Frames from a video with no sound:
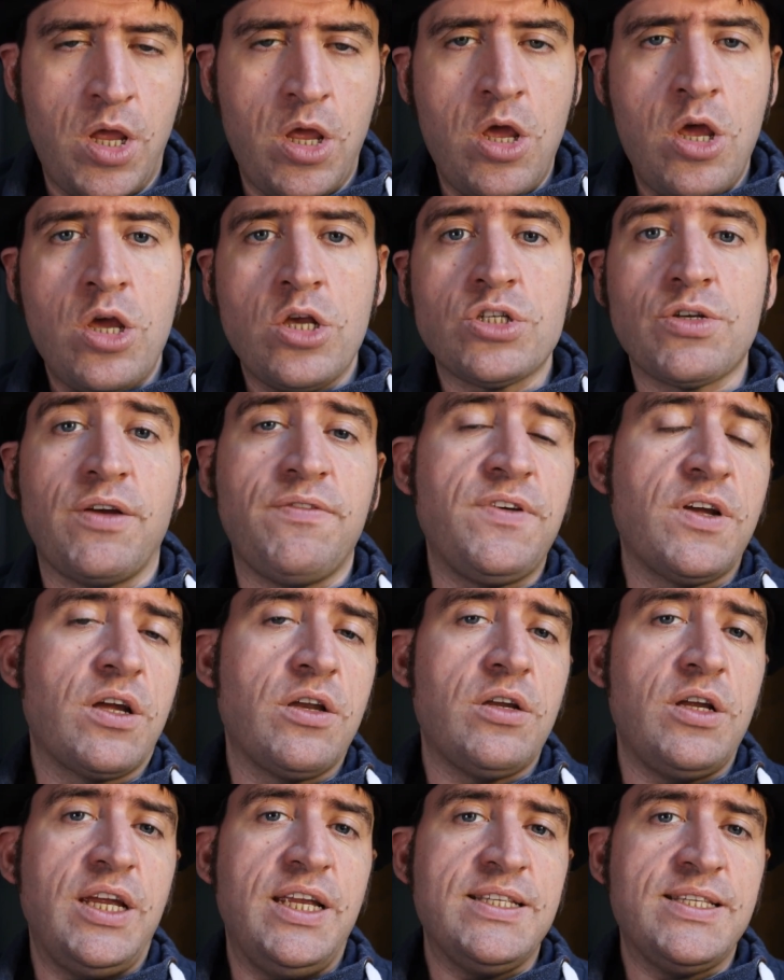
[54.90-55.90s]
So I
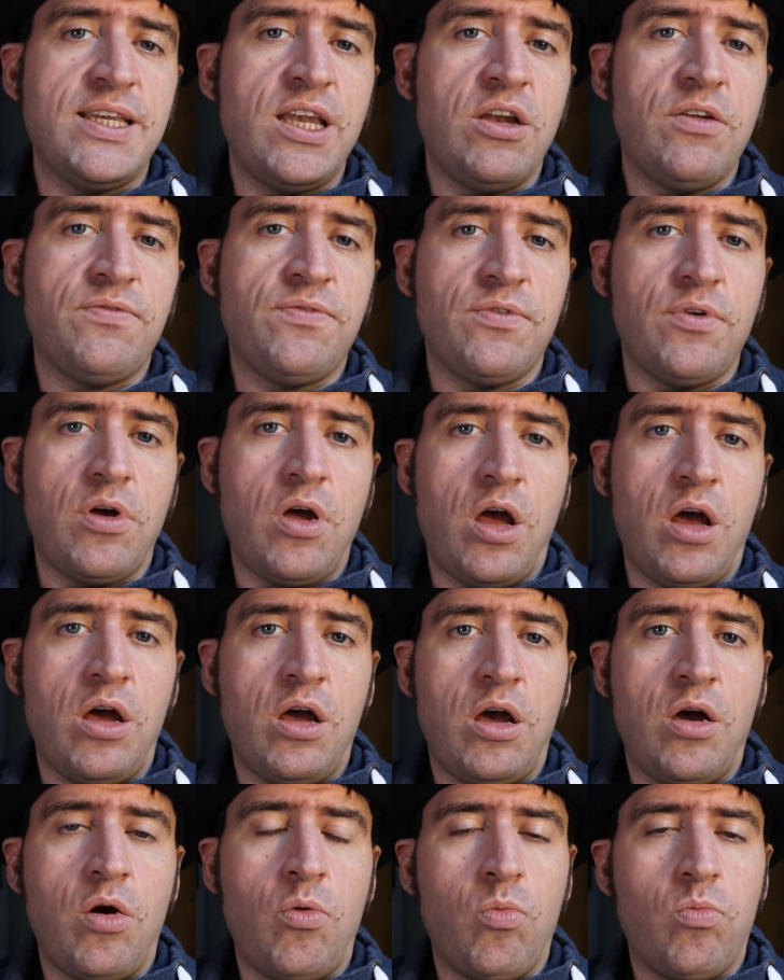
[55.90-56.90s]
figured instead of
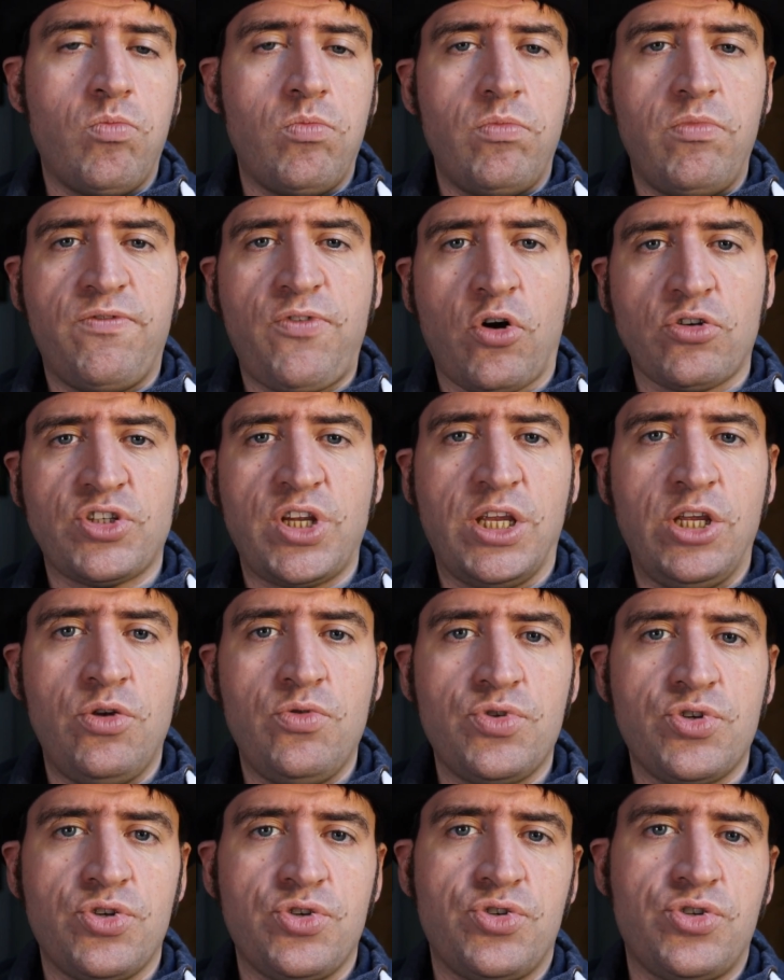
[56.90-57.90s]
uh, forcing
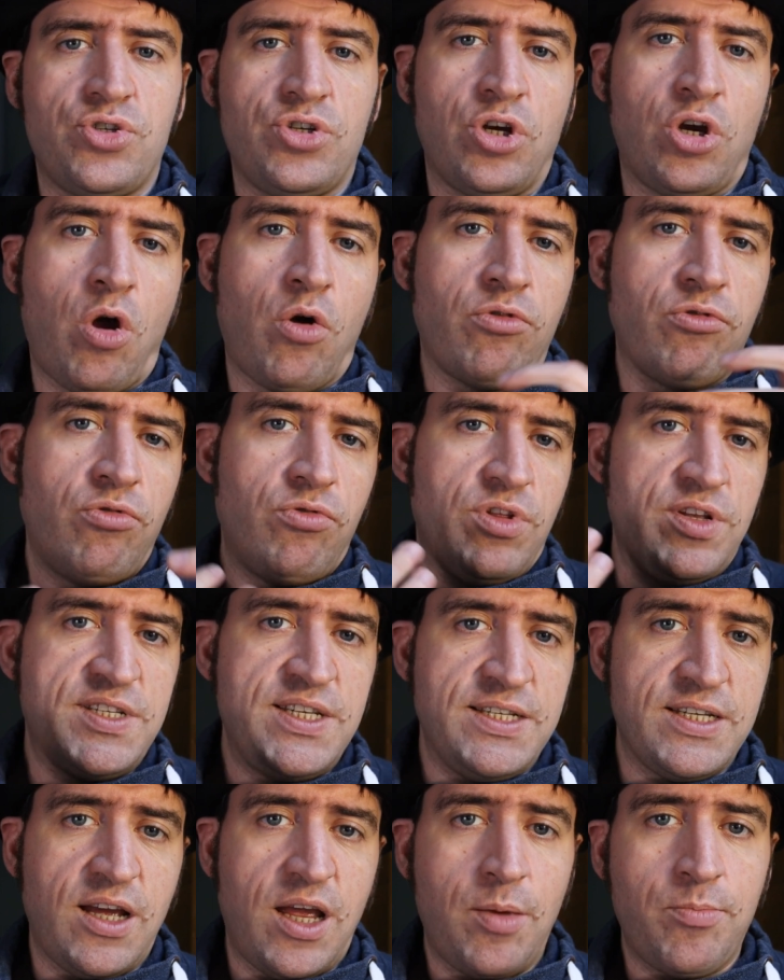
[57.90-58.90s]
users to go through this
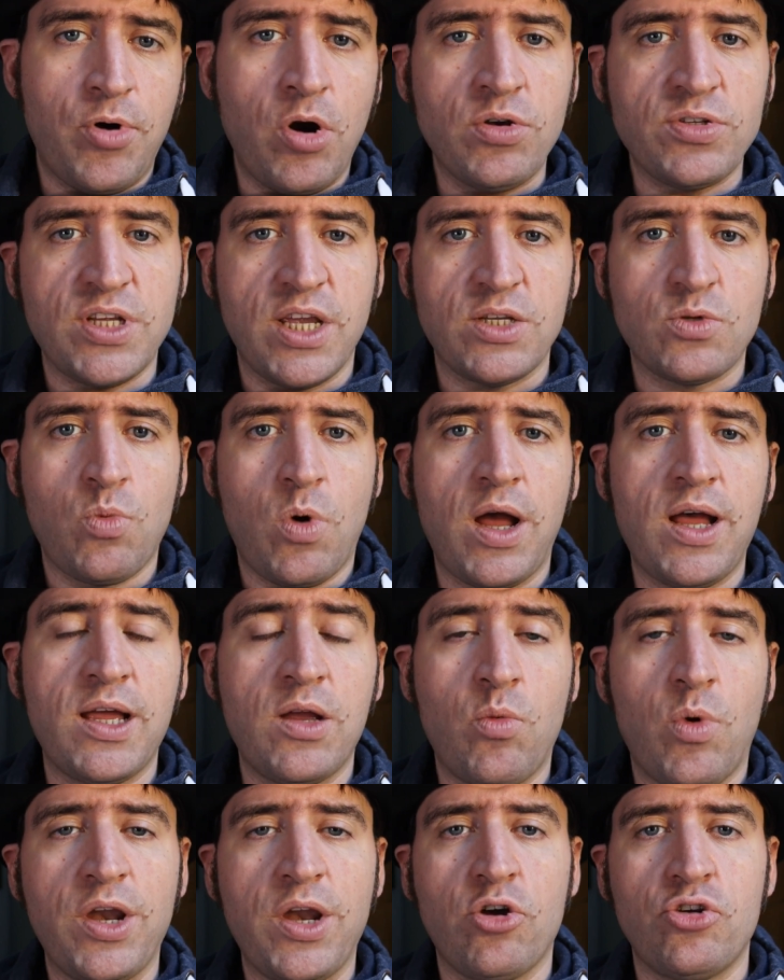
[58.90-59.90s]
entire process, why,
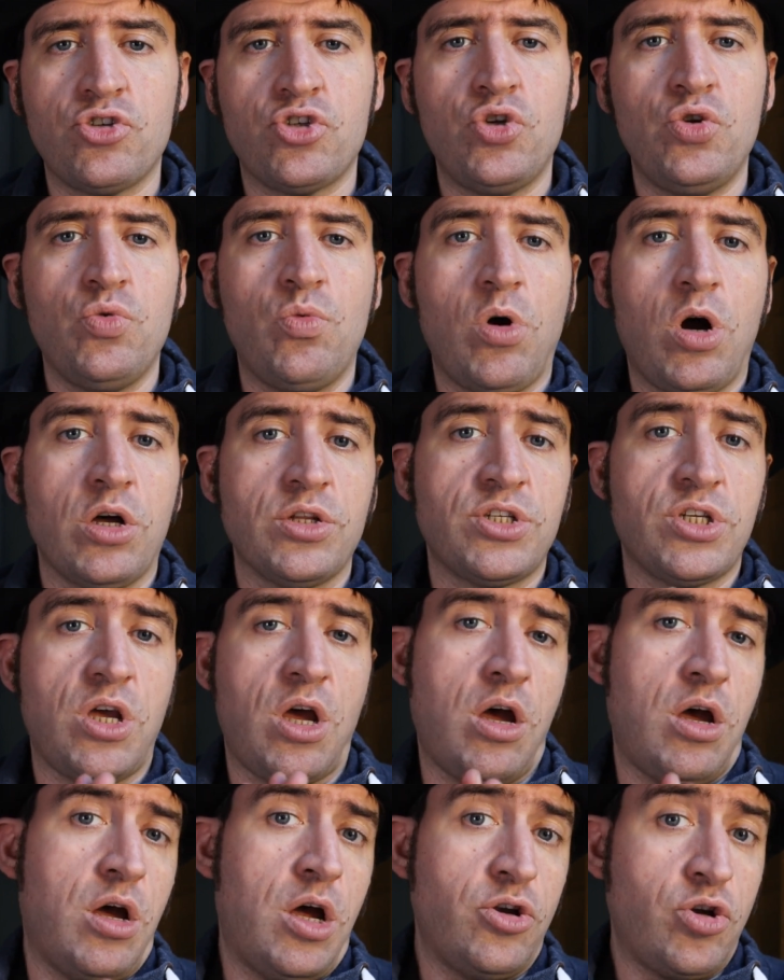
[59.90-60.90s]
why not do what
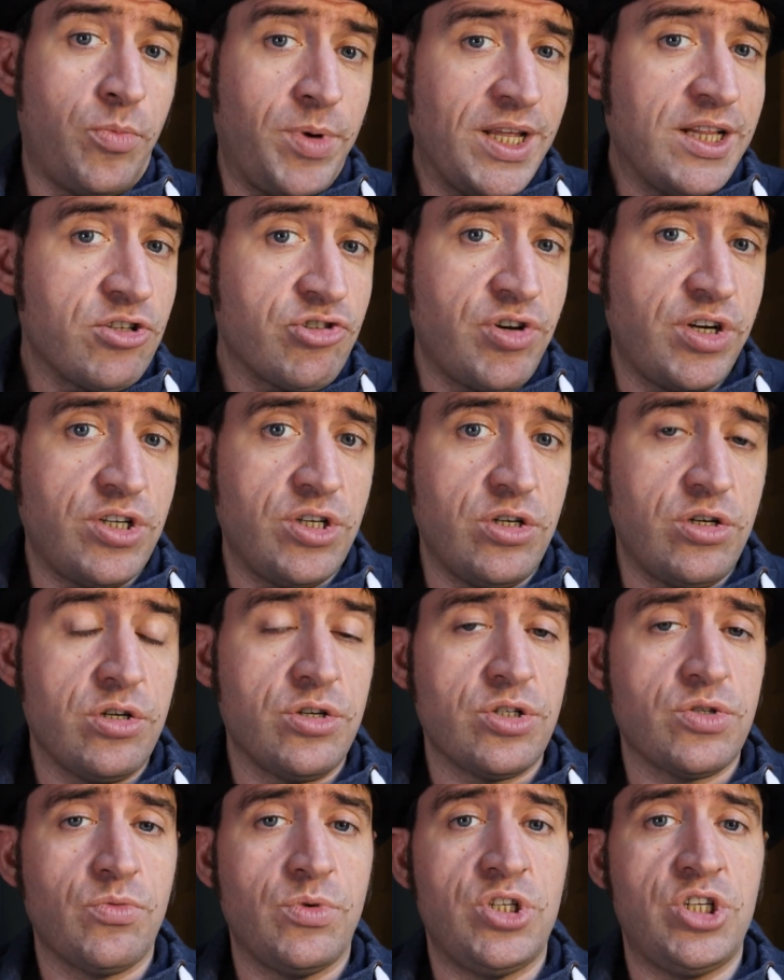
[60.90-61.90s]
uh, Adobe Illustrator
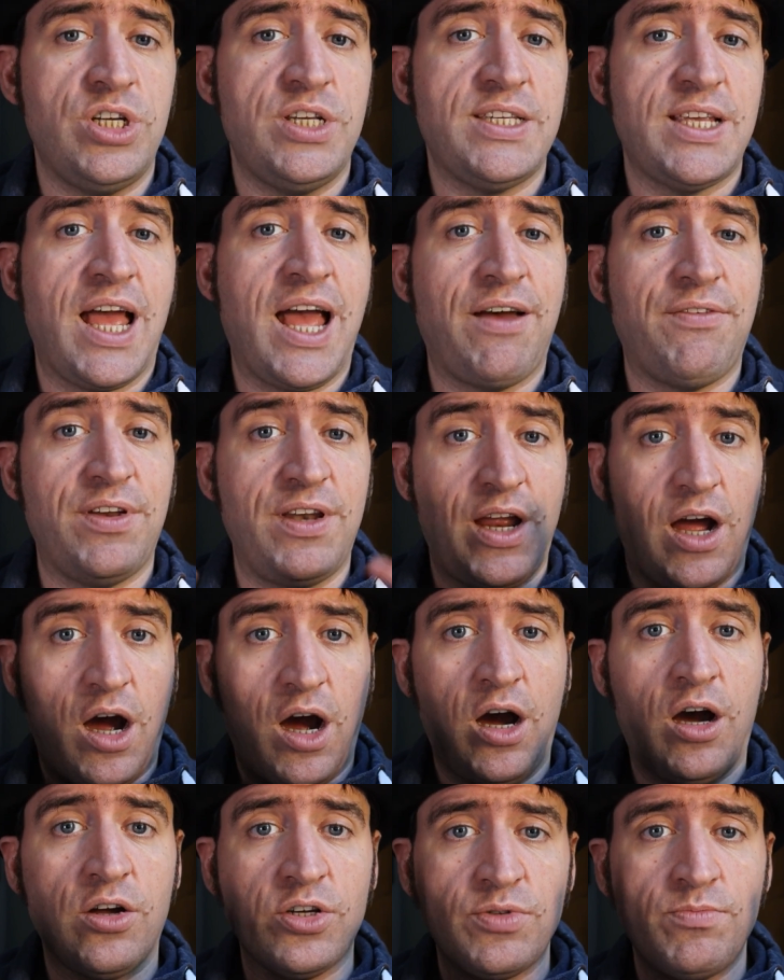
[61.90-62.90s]
does, which is have an
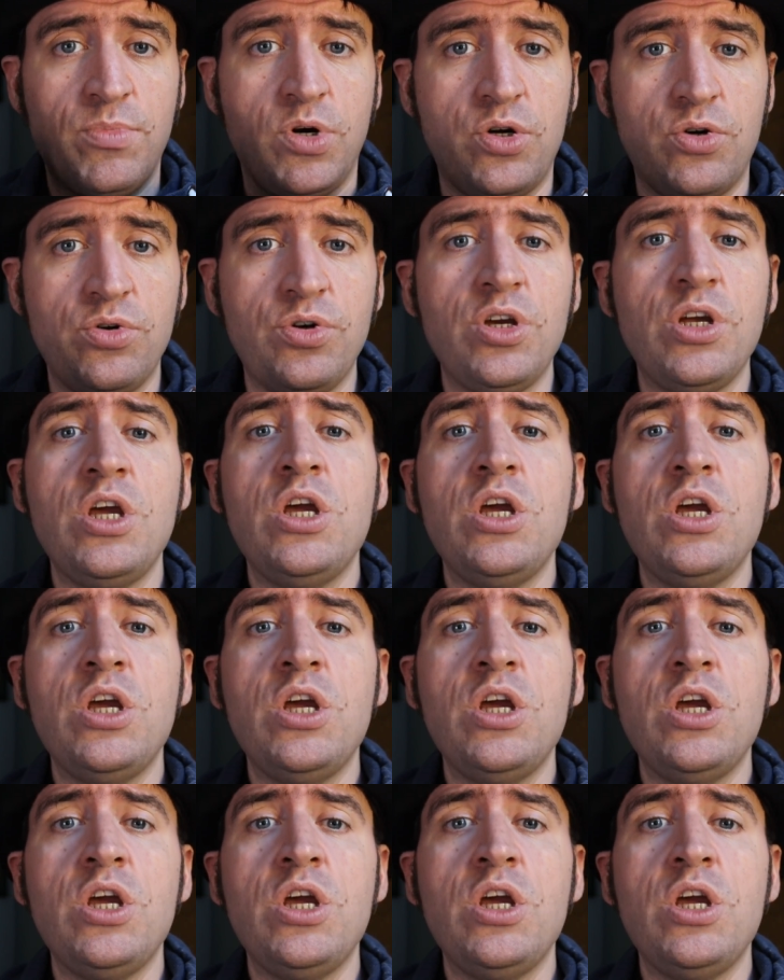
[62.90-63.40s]
art mode,